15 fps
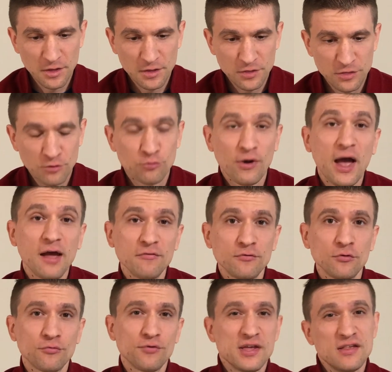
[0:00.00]
the
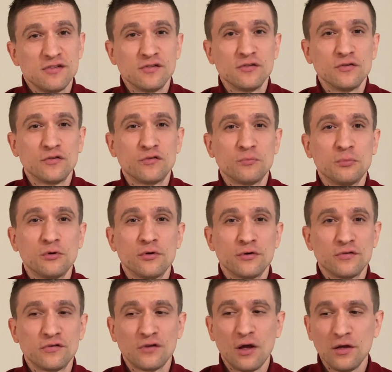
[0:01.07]
rivalries in
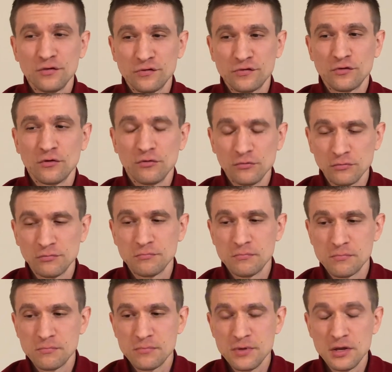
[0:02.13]
sports also
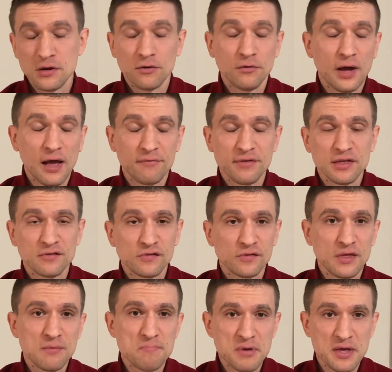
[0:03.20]

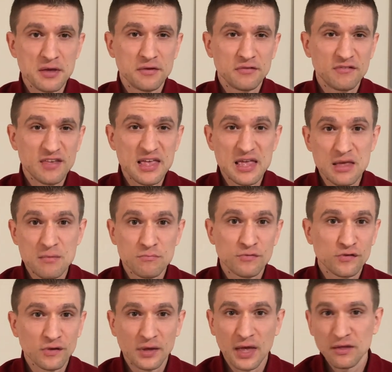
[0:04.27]
obviously pit
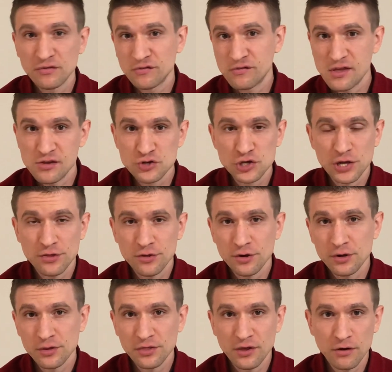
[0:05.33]
teams against each other,
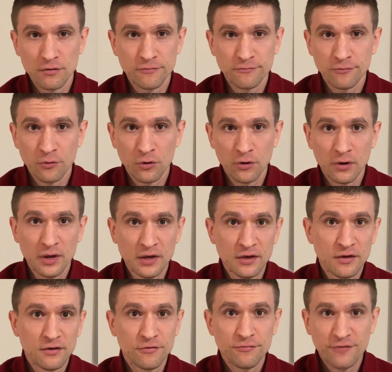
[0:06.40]
and therefore
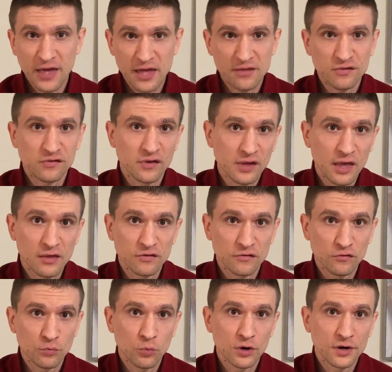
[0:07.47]
fans
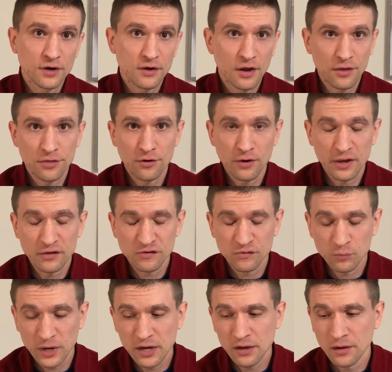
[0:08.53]
against one another as
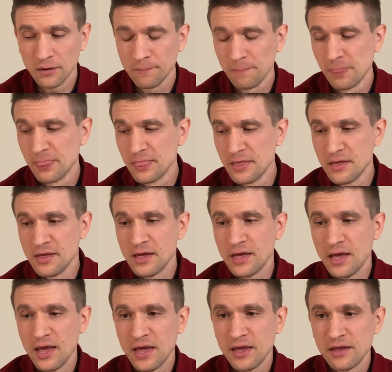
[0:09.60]
well.
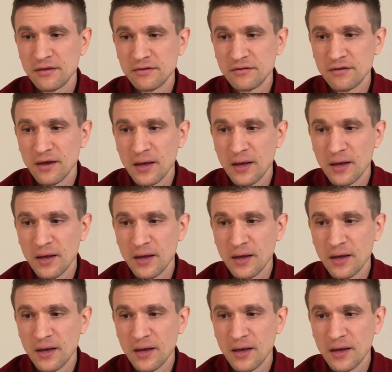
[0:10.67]
And